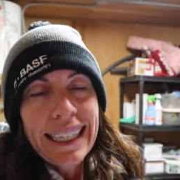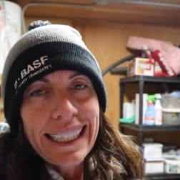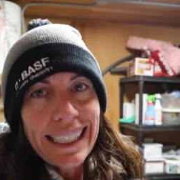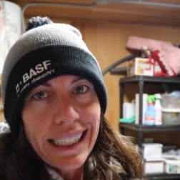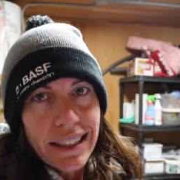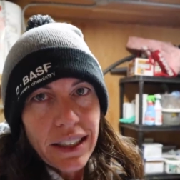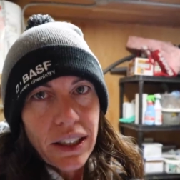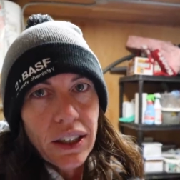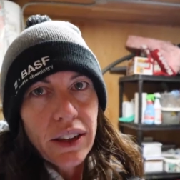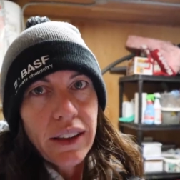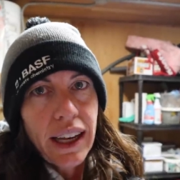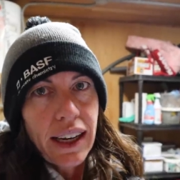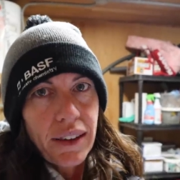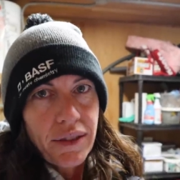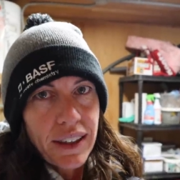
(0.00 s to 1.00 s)
easier
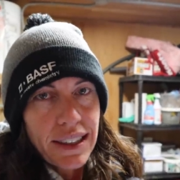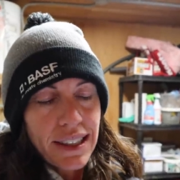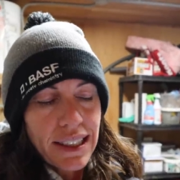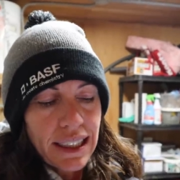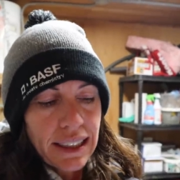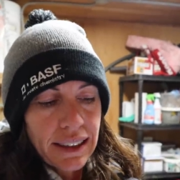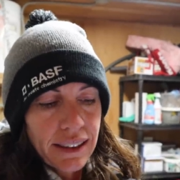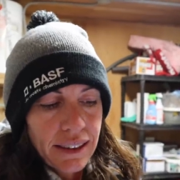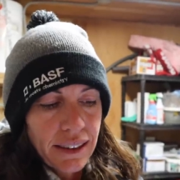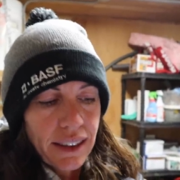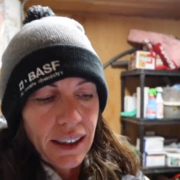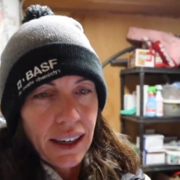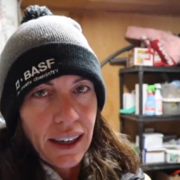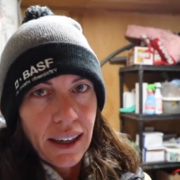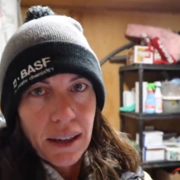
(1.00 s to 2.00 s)
than if it's in
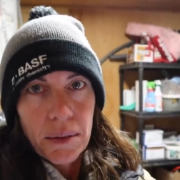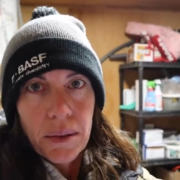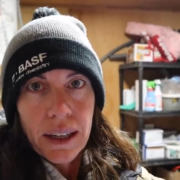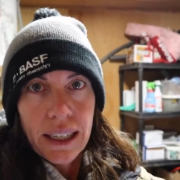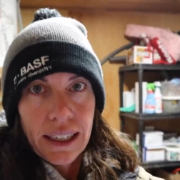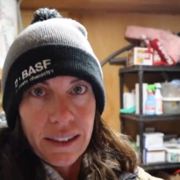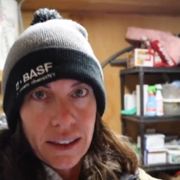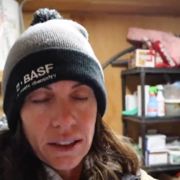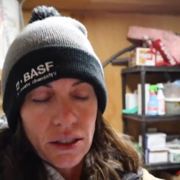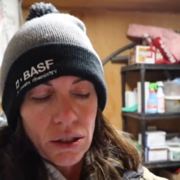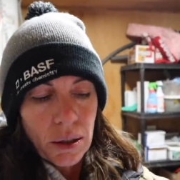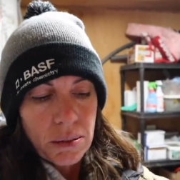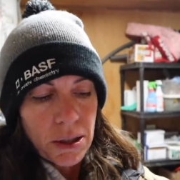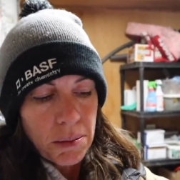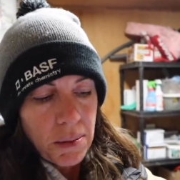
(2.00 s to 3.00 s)
the
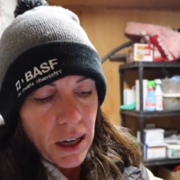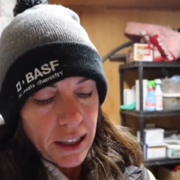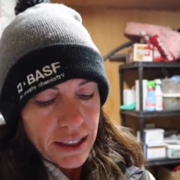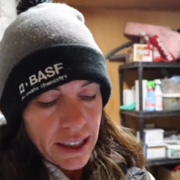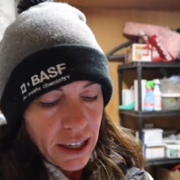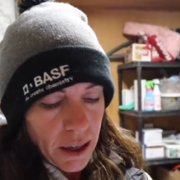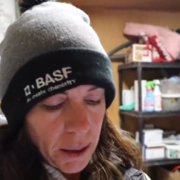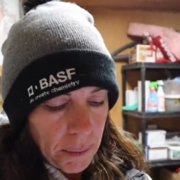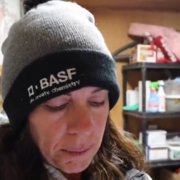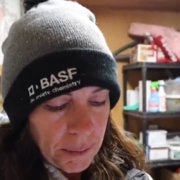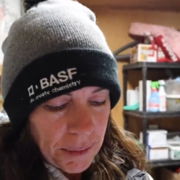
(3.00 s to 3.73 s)
description box here.